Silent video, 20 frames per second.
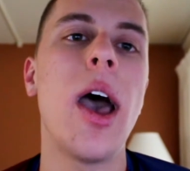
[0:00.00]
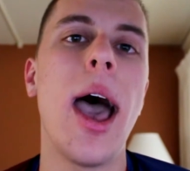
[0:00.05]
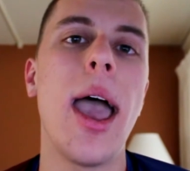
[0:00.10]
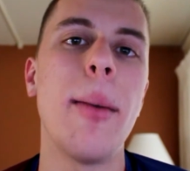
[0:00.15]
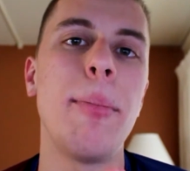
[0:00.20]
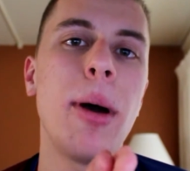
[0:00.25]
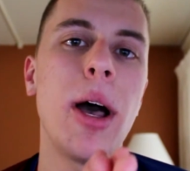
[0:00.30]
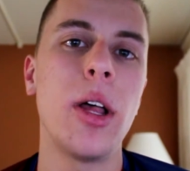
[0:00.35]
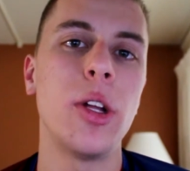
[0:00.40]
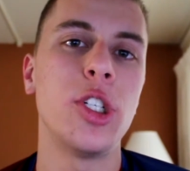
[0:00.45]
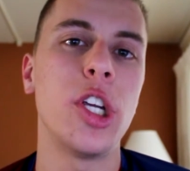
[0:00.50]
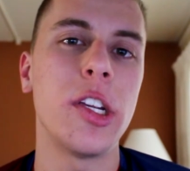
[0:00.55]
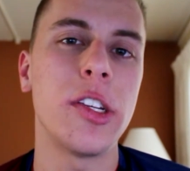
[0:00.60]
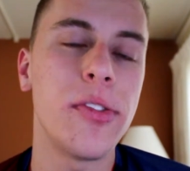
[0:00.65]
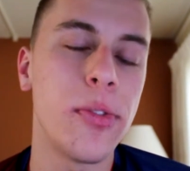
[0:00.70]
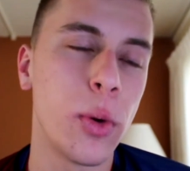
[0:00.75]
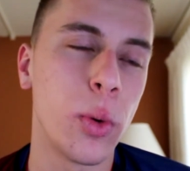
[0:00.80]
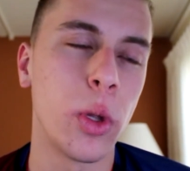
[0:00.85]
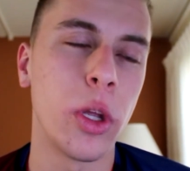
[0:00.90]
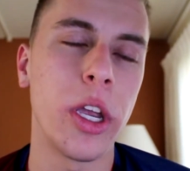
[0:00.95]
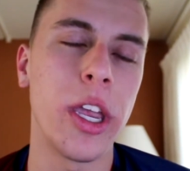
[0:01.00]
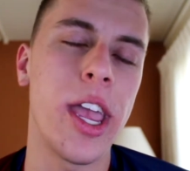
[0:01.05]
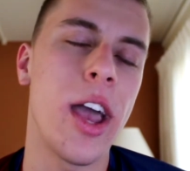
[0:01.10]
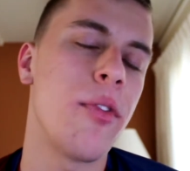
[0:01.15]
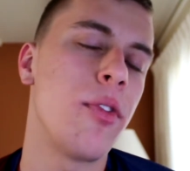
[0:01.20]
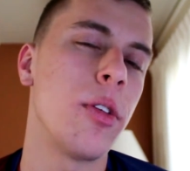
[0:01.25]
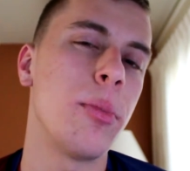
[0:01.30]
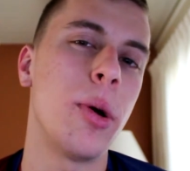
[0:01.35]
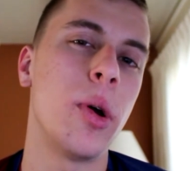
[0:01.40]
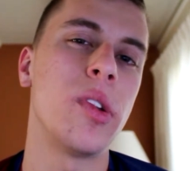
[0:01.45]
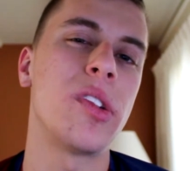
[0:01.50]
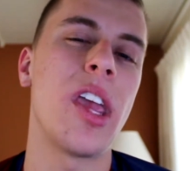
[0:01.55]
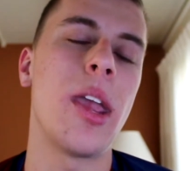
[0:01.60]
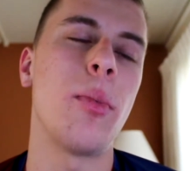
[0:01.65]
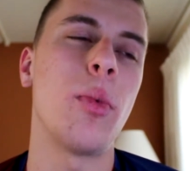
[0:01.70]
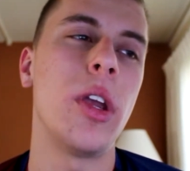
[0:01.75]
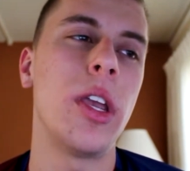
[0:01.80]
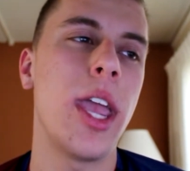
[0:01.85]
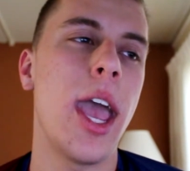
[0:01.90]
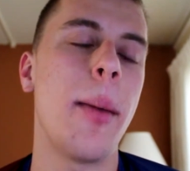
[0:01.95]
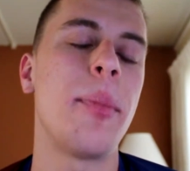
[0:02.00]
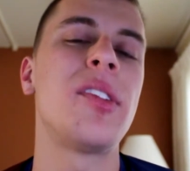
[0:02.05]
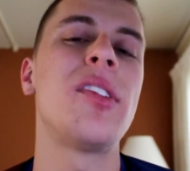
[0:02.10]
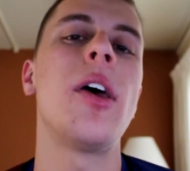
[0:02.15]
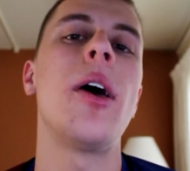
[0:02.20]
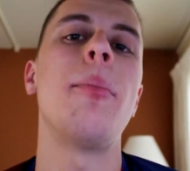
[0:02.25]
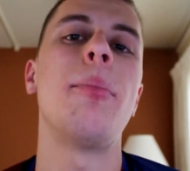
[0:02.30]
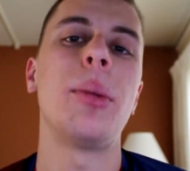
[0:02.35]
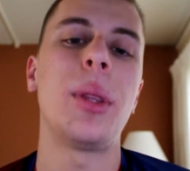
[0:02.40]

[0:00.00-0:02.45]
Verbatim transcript: I apologize if you were looking out for the post-game recaps,